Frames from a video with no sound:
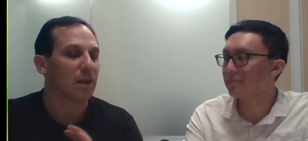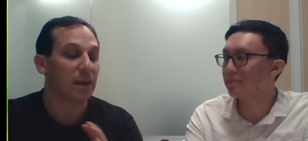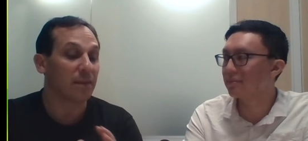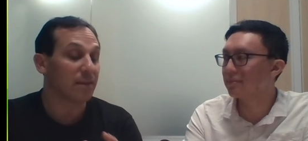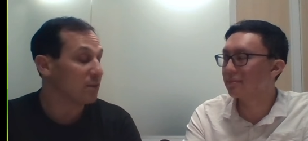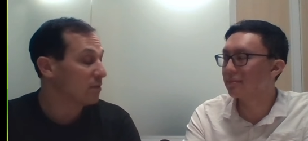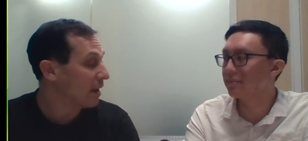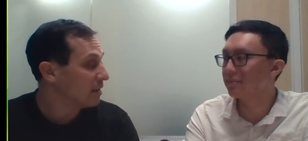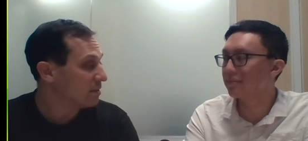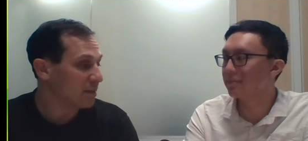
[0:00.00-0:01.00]
Speaker 1: in the
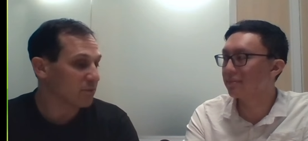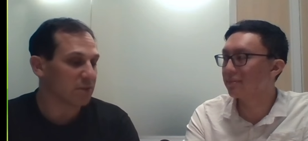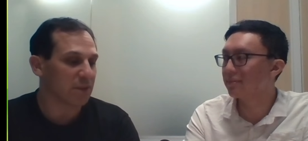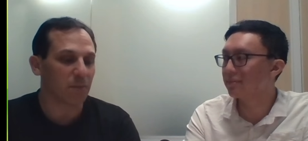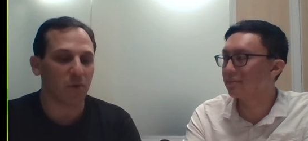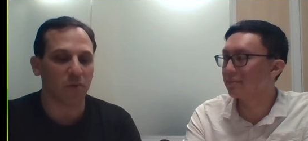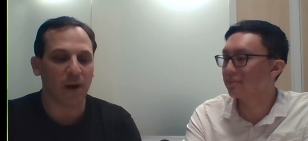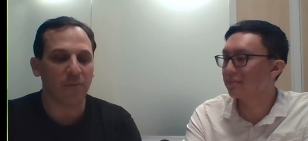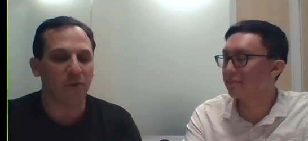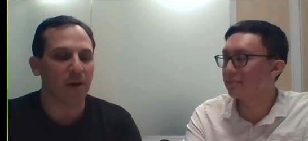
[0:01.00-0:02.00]
United States, for example, where
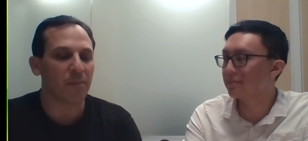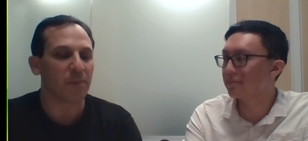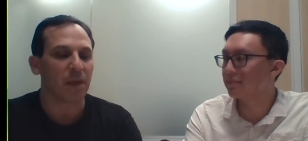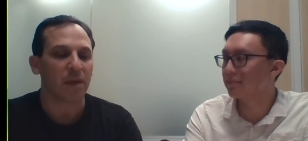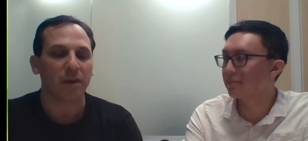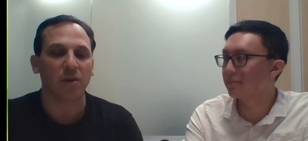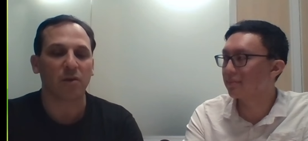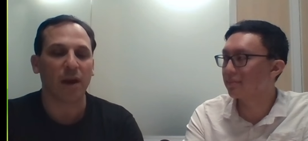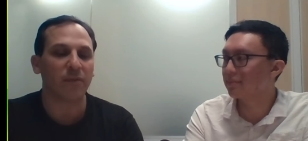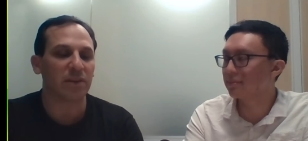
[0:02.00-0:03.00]
I'm from, you know,
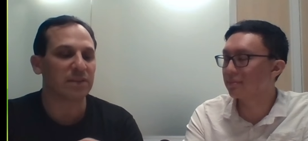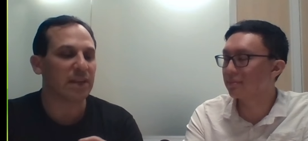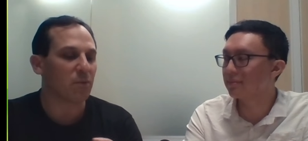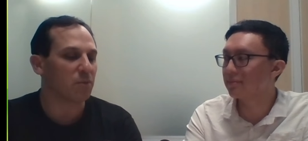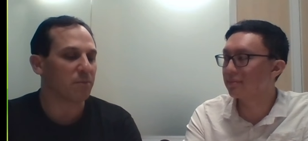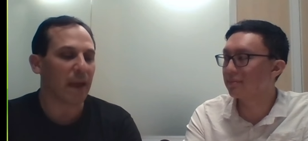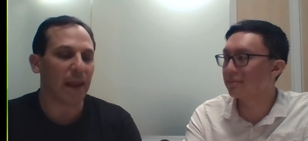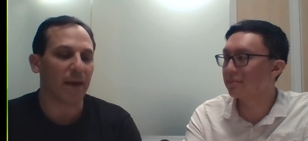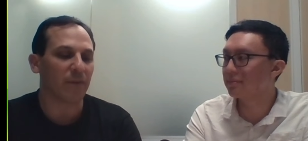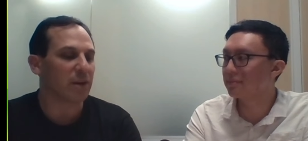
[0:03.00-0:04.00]
every state might
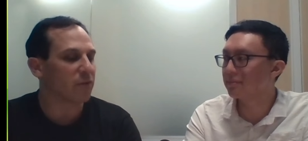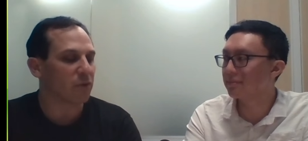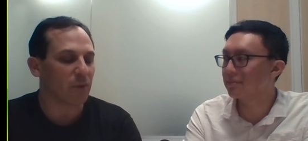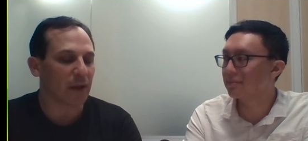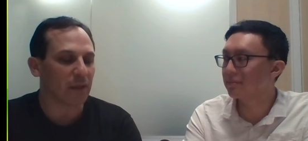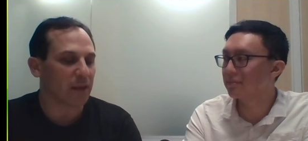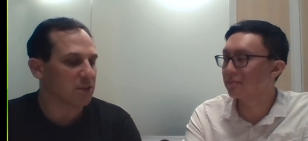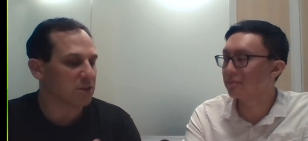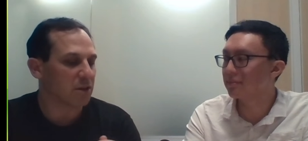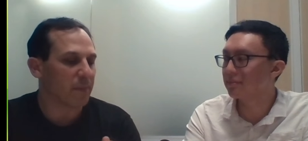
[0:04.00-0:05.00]
have a different
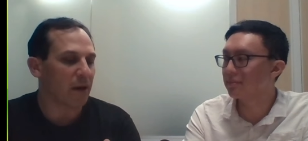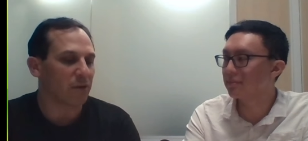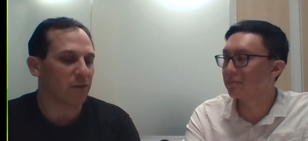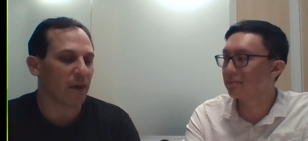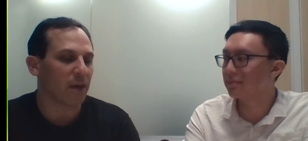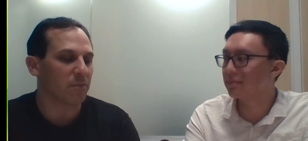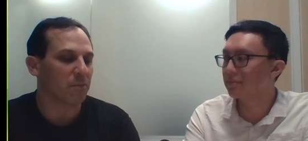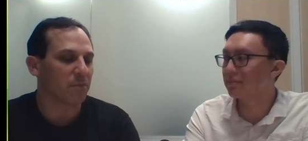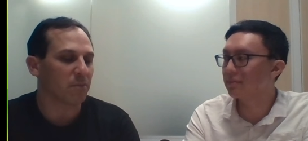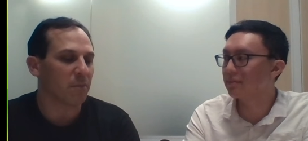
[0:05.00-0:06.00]
regulation about um,
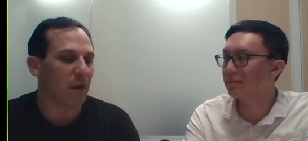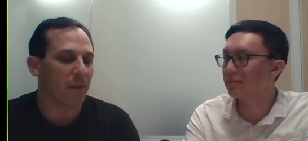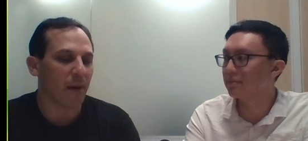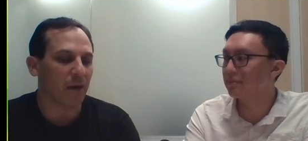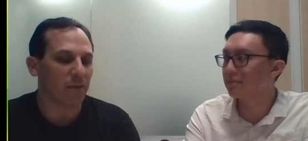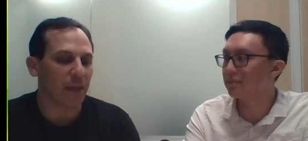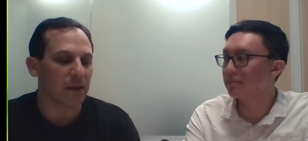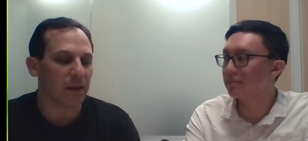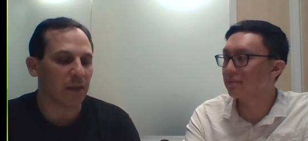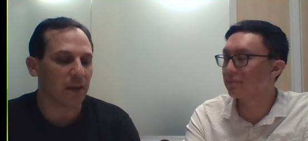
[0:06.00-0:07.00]
about
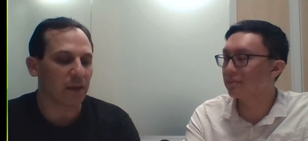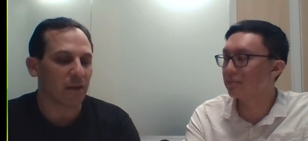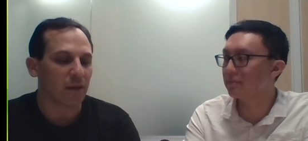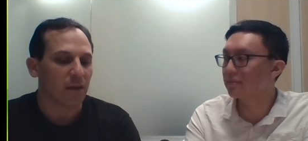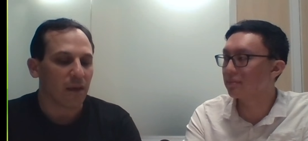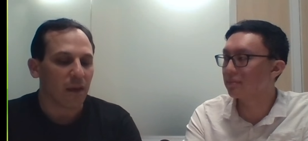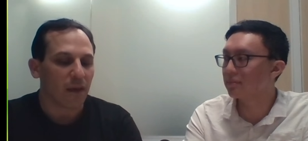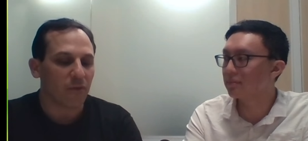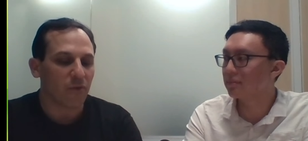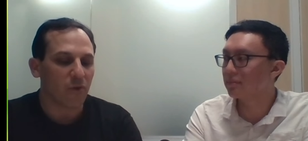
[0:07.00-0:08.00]
lending.
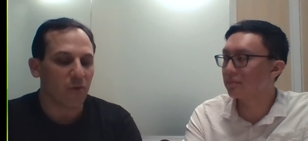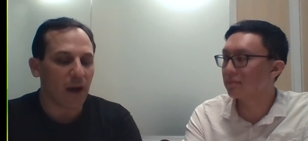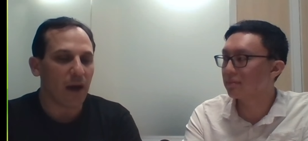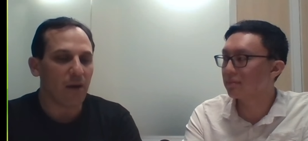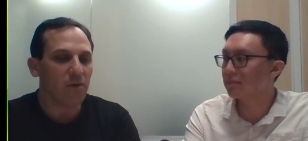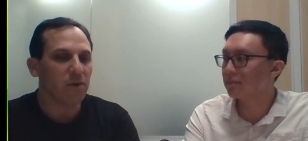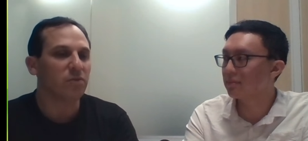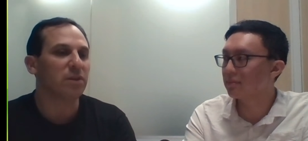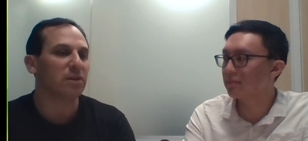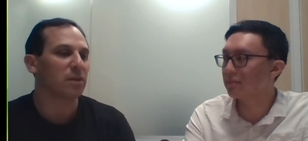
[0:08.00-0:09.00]
So, how are you
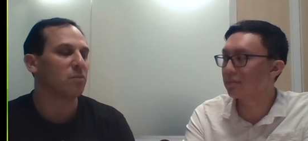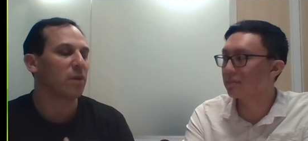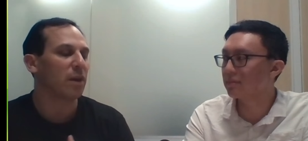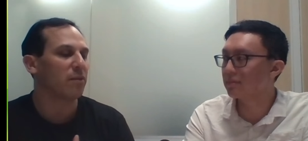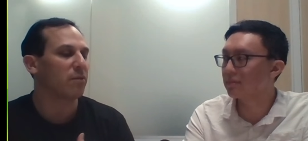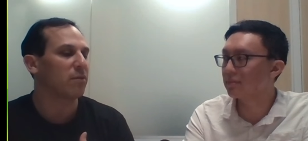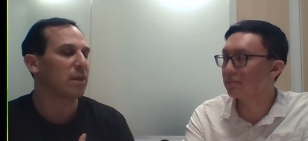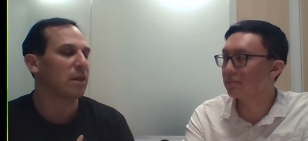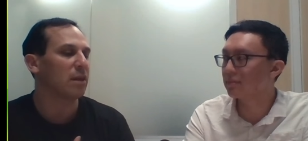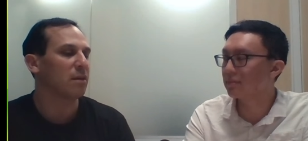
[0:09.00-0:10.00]
dealing with
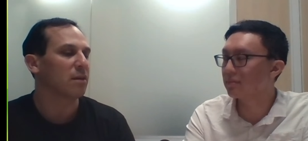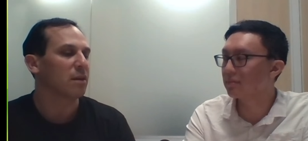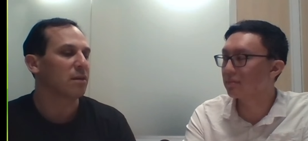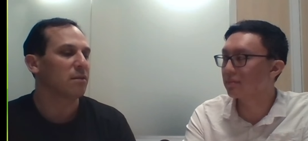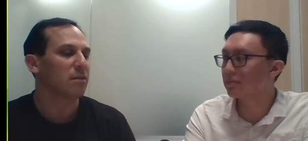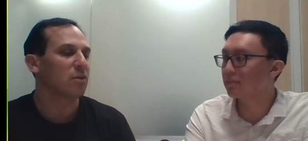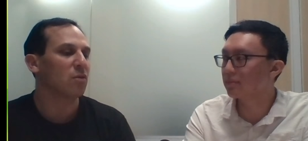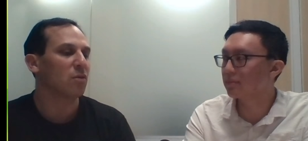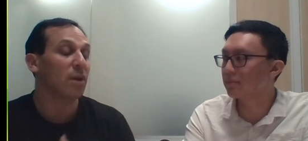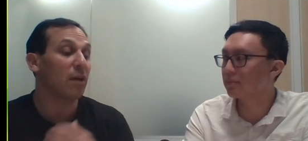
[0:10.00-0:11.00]
the you know
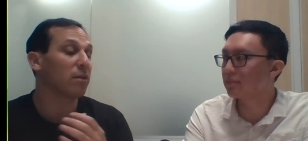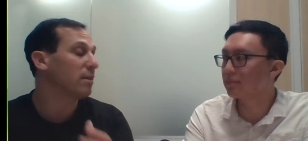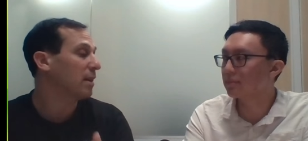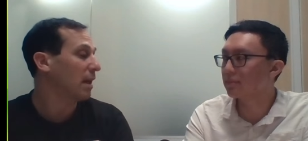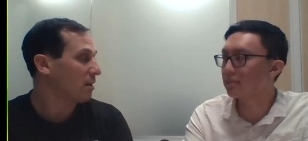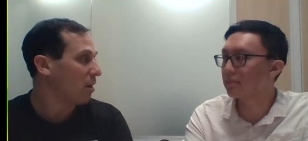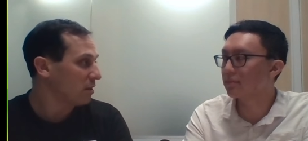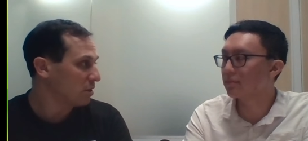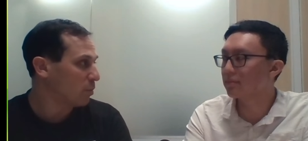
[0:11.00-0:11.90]
not only the technology